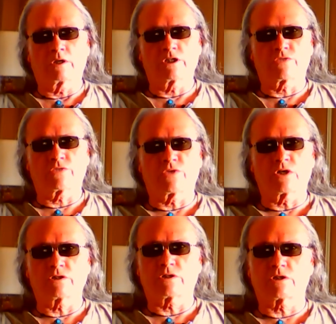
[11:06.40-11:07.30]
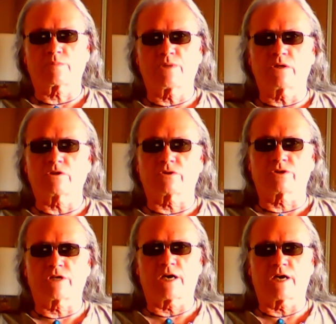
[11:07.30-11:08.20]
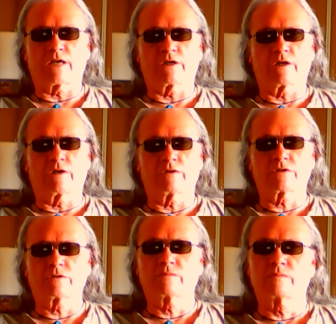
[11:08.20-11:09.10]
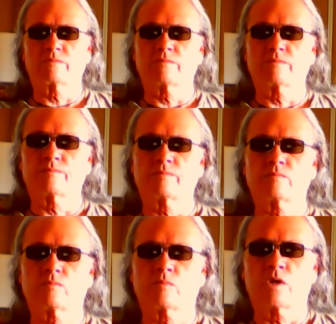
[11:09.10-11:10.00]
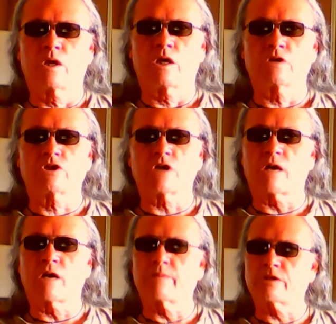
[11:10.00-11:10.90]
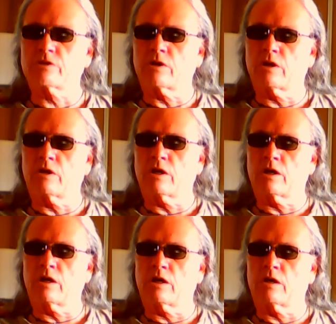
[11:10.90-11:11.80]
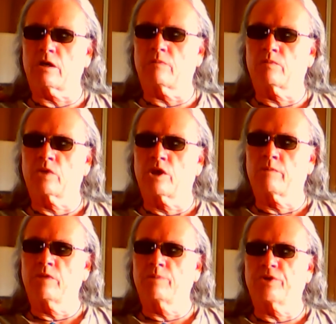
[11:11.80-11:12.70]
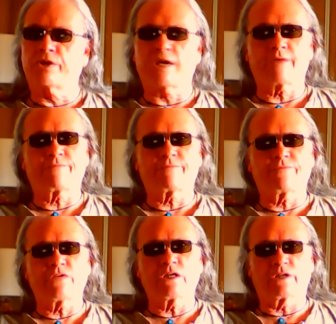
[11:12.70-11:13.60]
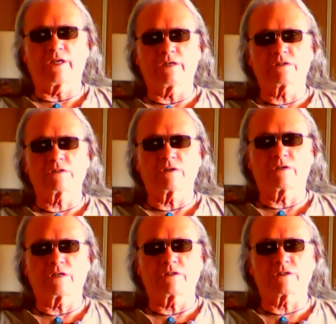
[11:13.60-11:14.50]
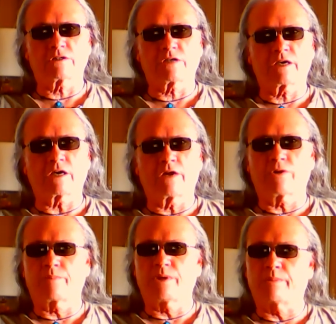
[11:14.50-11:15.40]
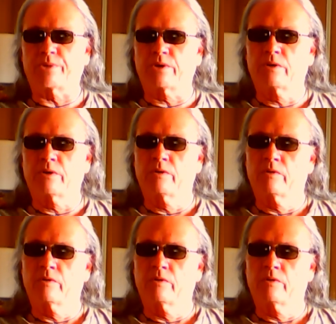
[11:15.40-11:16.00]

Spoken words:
As far as the spiritual side goes. And shamans are people that have feelings, okay, just like other people,